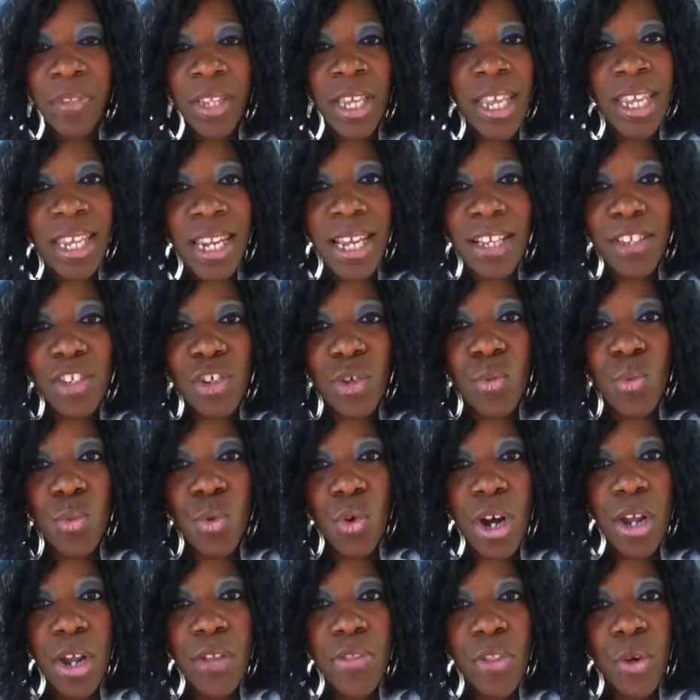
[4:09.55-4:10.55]
He doesn't
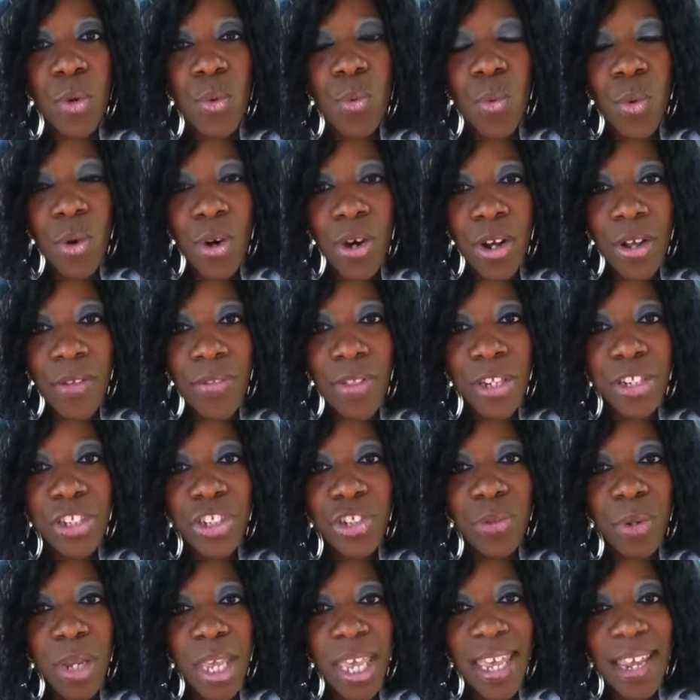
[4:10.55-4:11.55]
want the word that
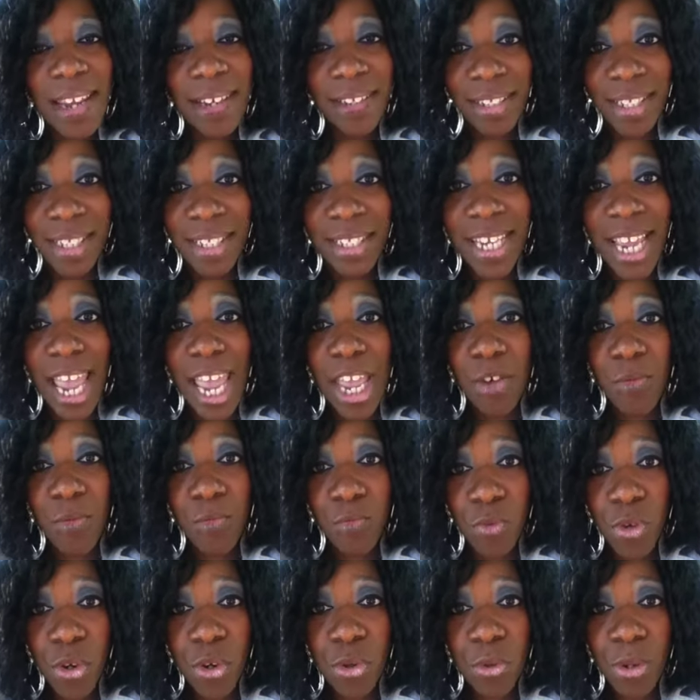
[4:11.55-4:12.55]
you hear to take
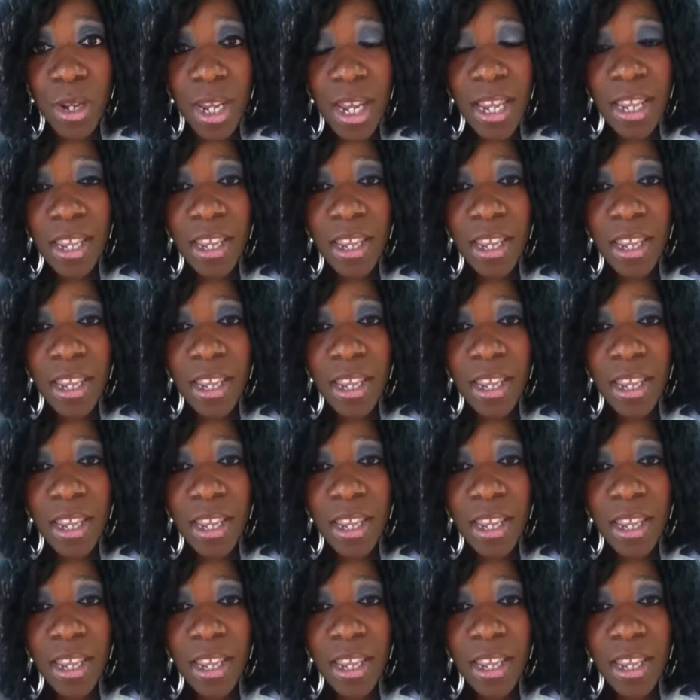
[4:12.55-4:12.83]
root.